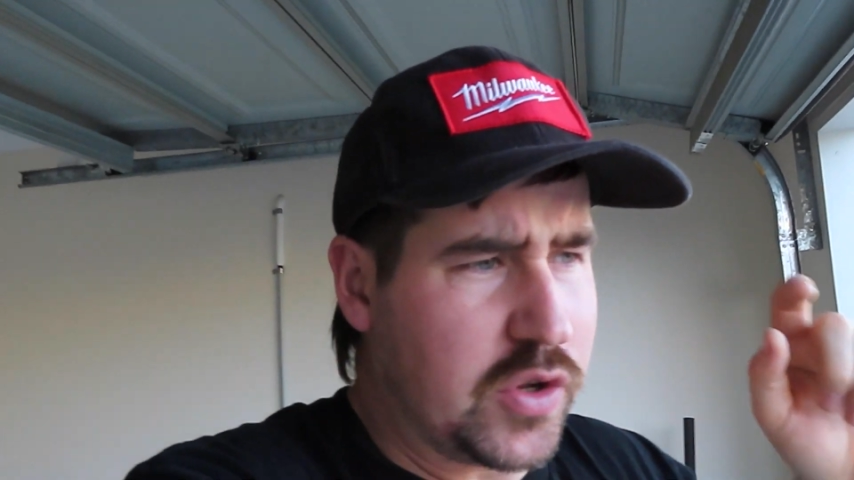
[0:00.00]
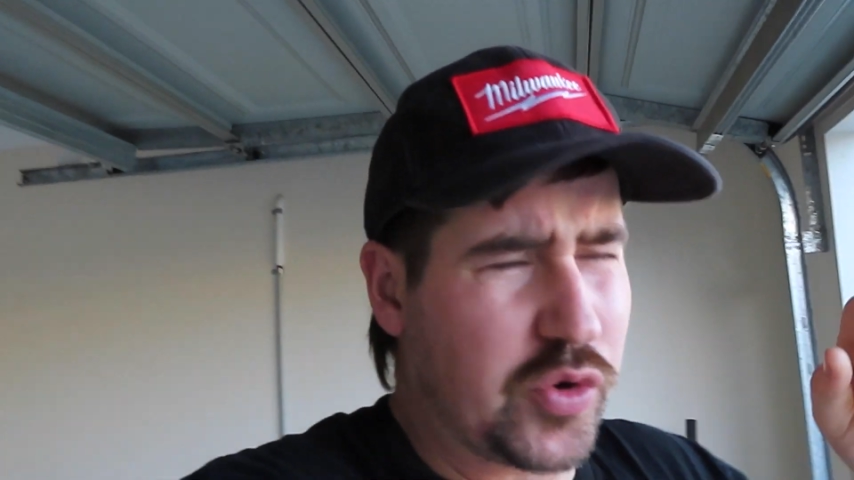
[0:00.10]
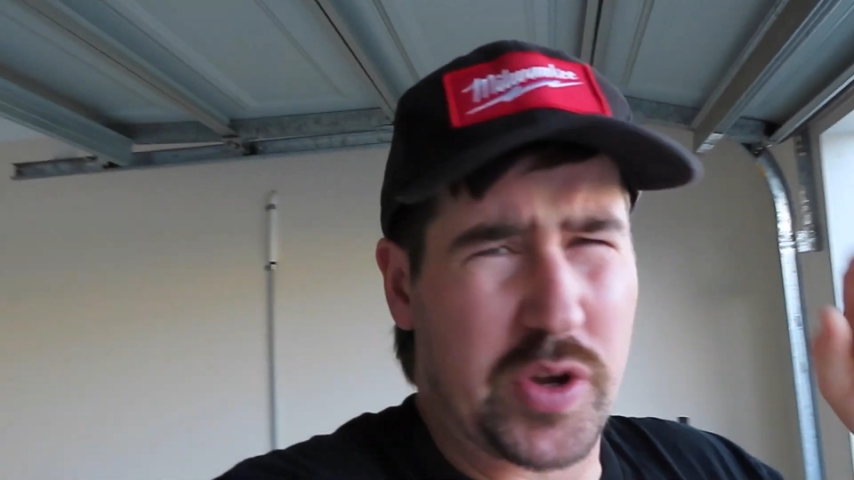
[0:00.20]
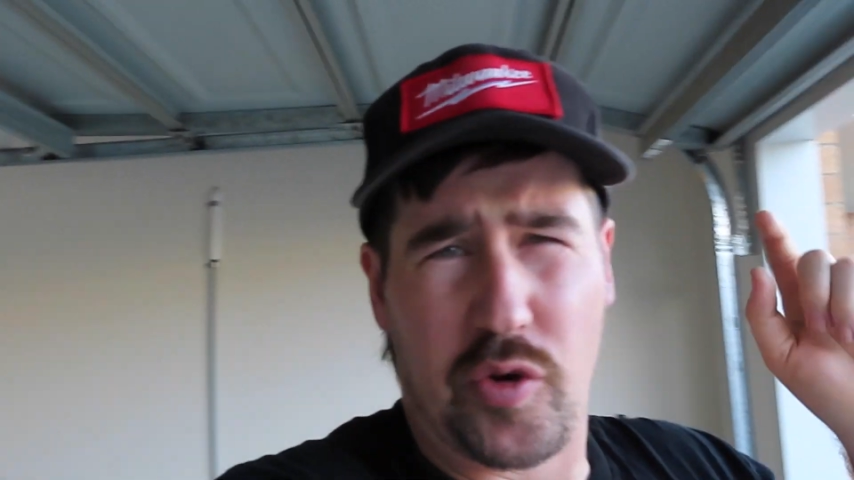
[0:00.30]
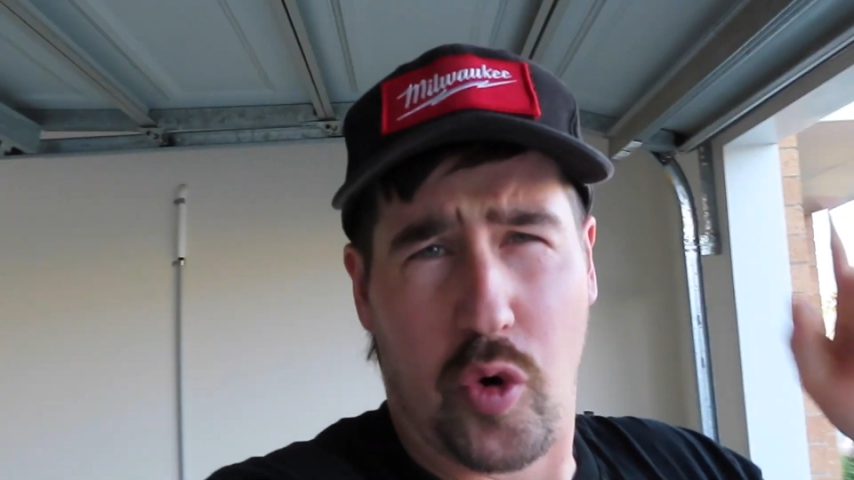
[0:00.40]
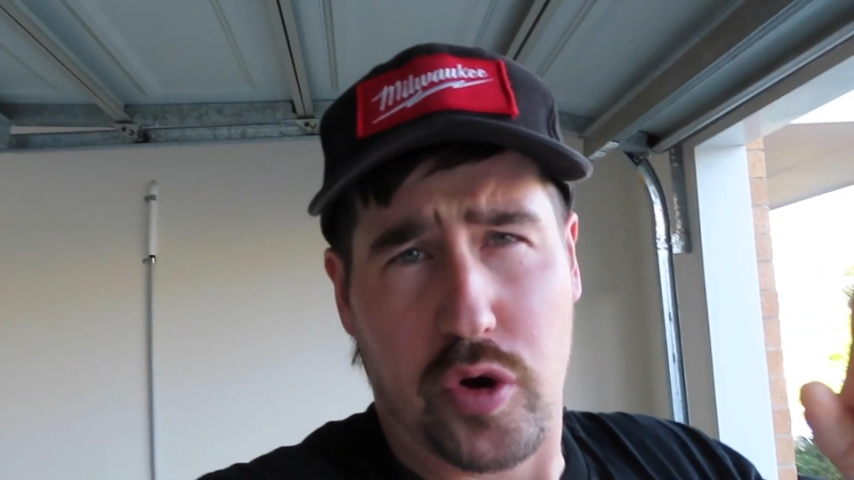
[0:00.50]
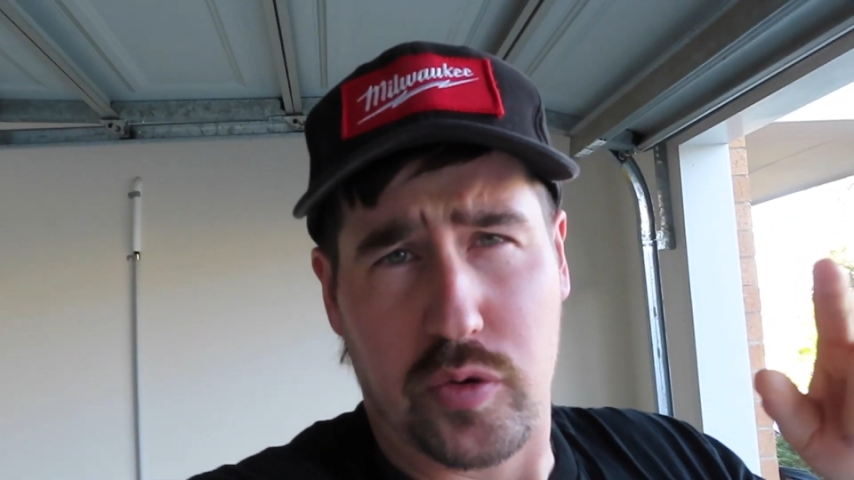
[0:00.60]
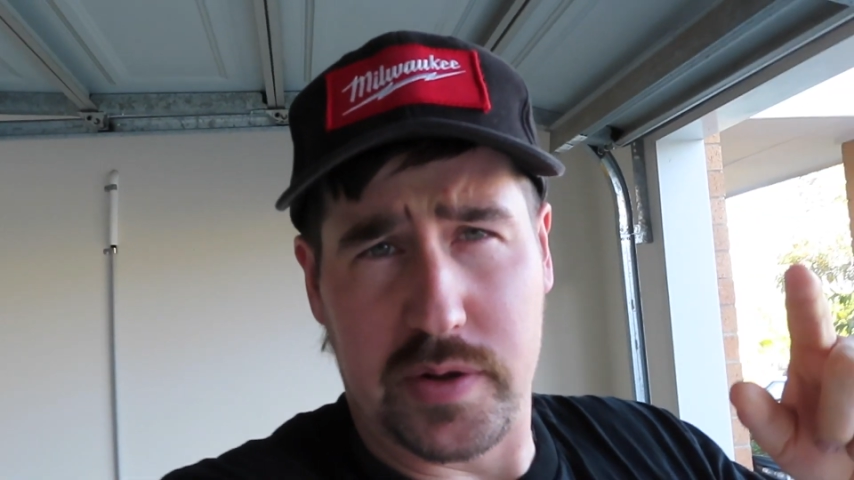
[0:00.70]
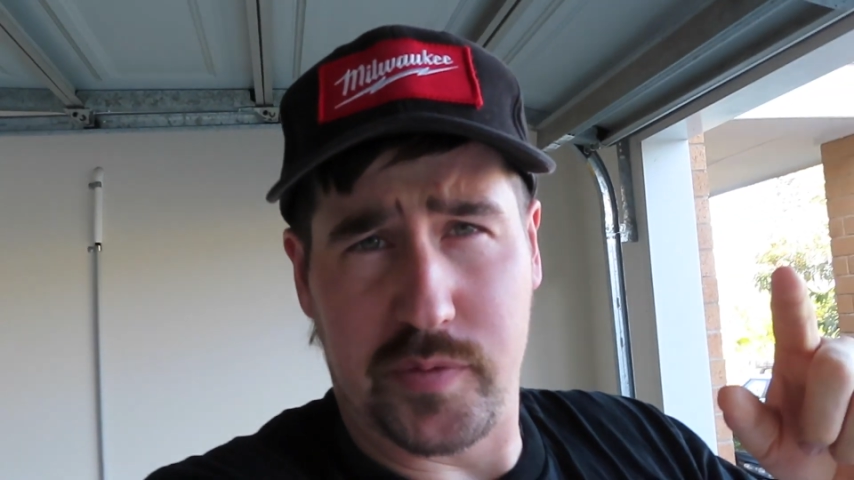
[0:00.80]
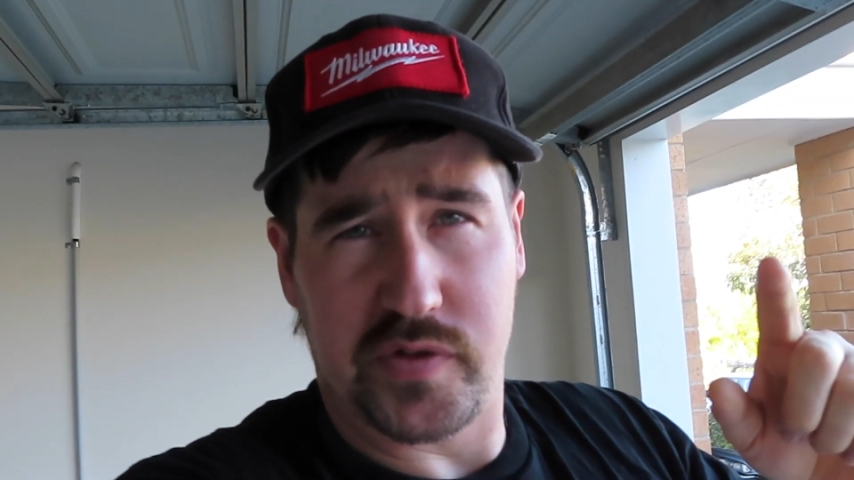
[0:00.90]
Doing an
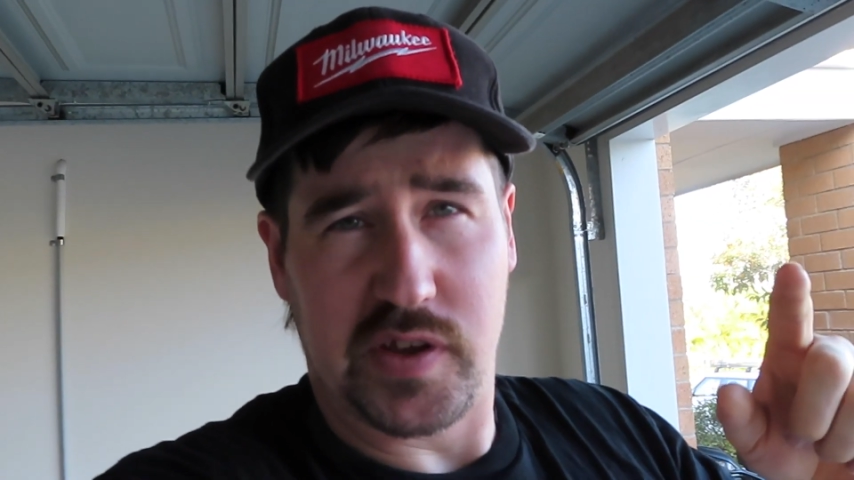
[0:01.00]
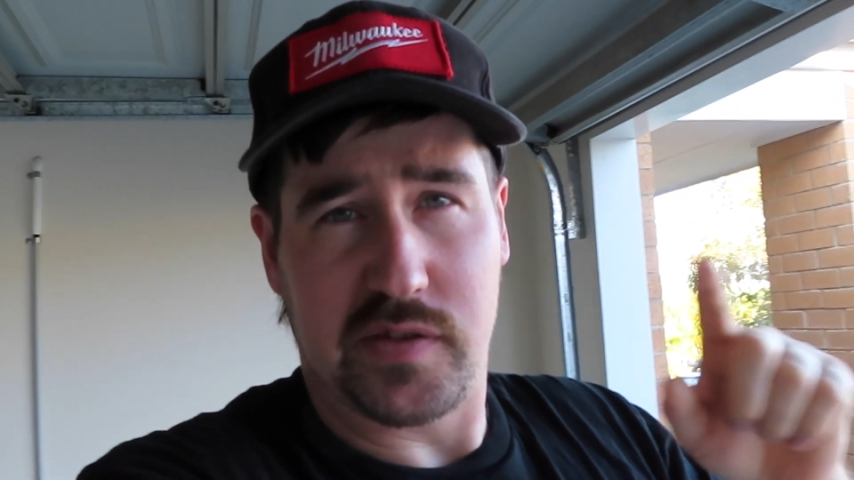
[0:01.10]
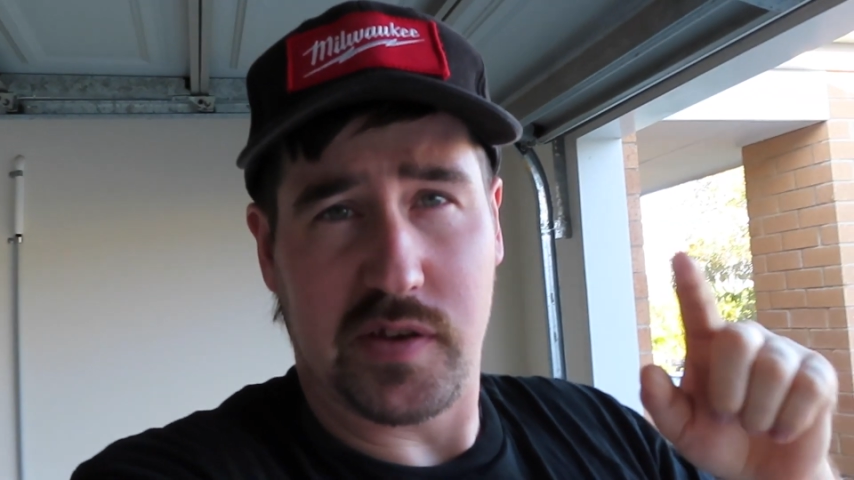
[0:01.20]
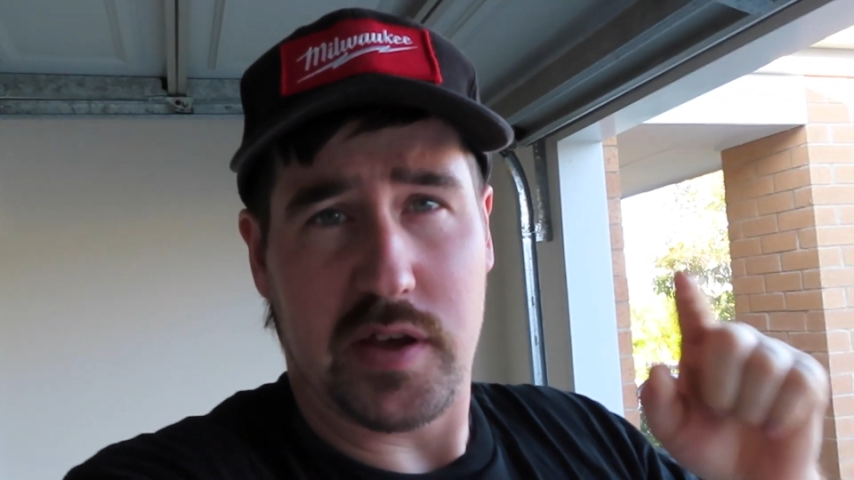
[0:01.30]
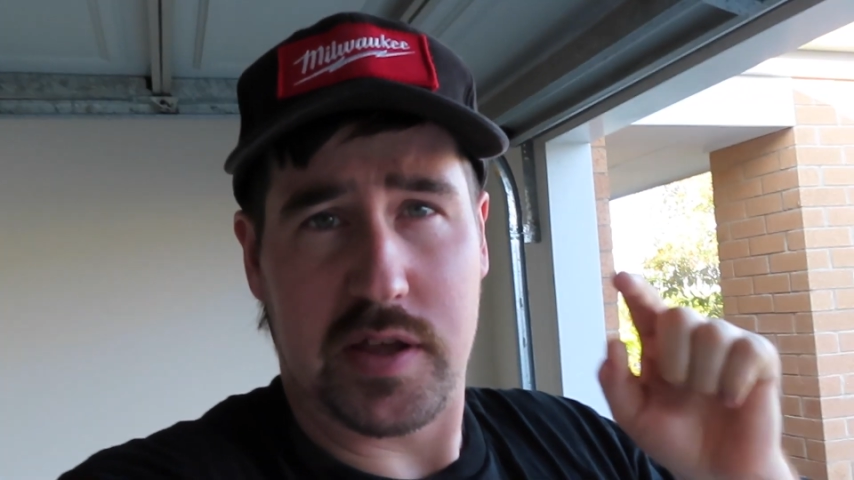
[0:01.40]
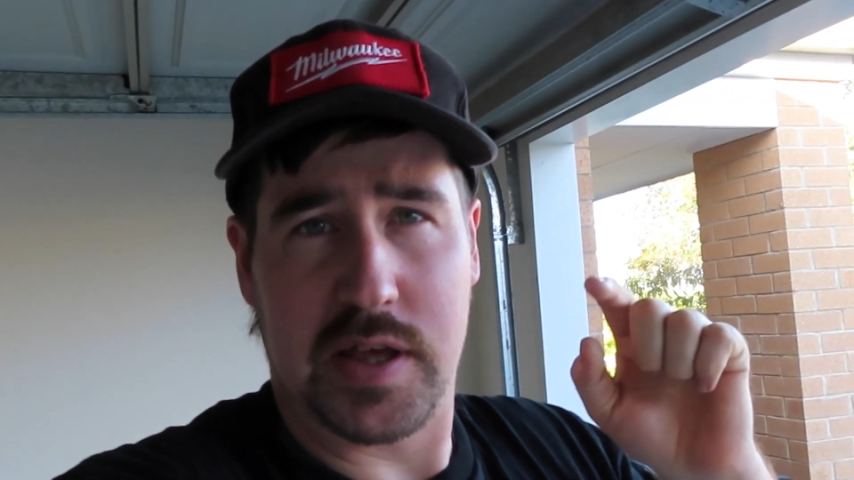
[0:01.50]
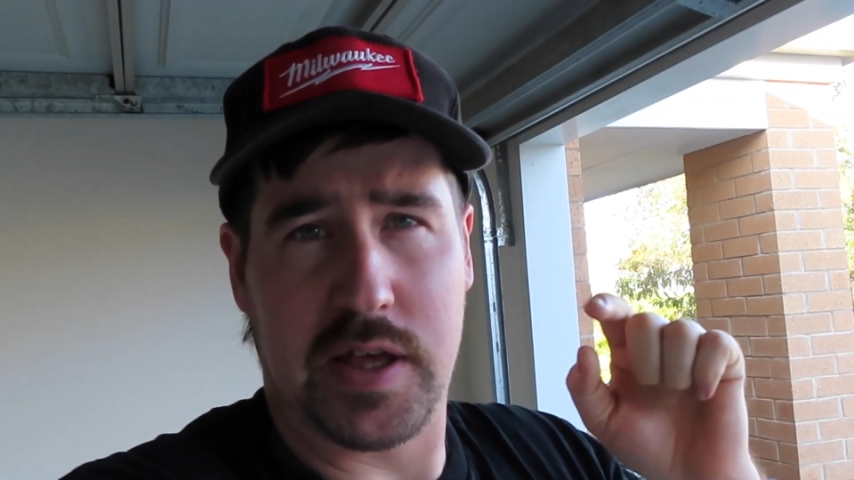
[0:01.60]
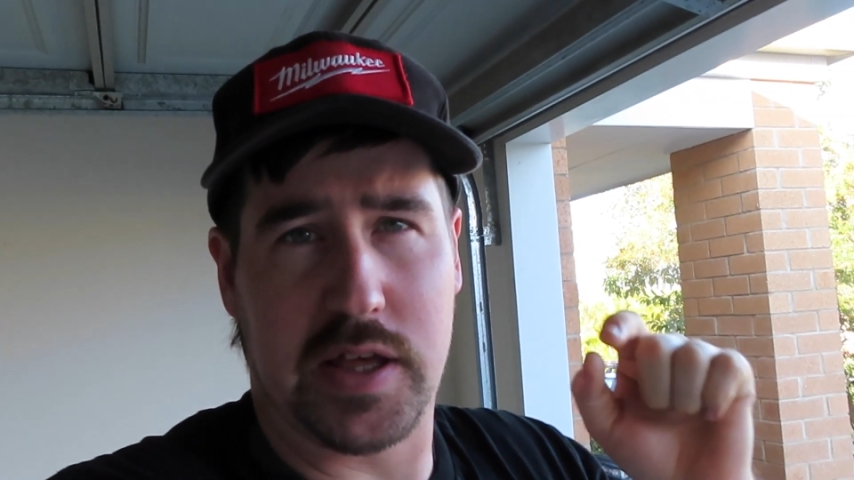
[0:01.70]
oil level sensor